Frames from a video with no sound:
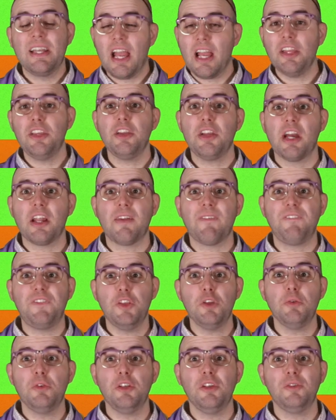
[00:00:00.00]
now you got a
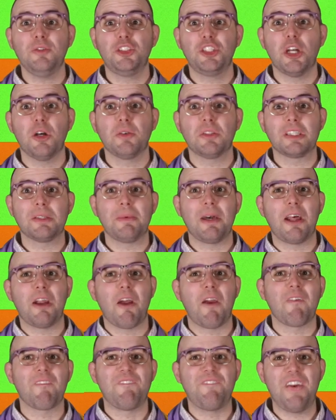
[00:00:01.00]
few new jokes about
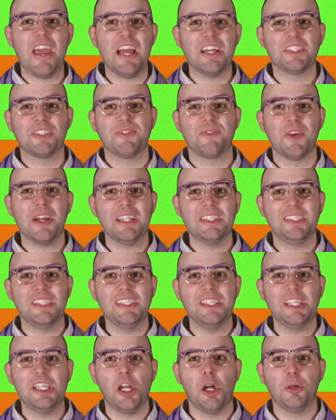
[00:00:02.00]
our fast friends
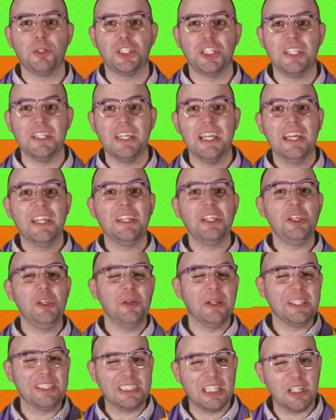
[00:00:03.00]
in the ocean that
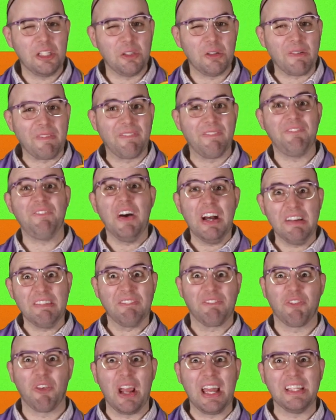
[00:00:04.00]
you can tell your
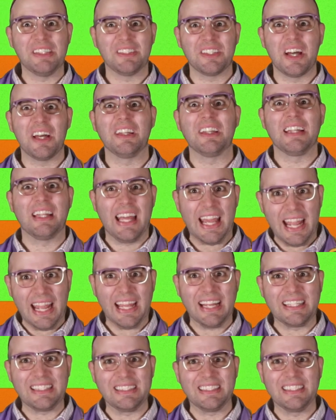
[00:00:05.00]
fun friends on
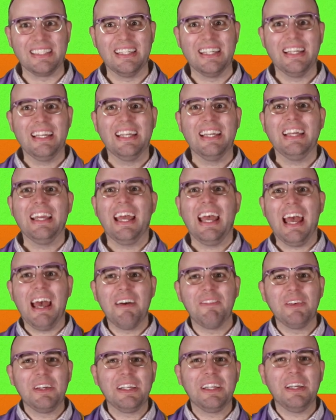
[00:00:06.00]
land.
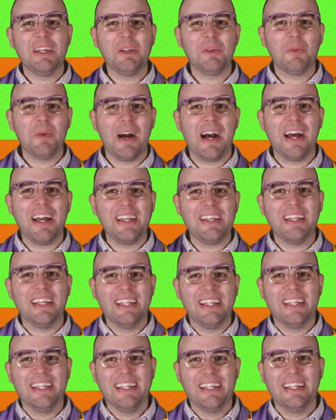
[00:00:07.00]
Have a good
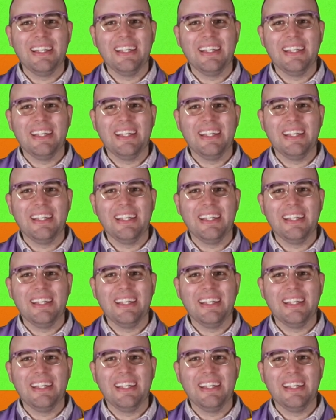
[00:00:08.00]
one.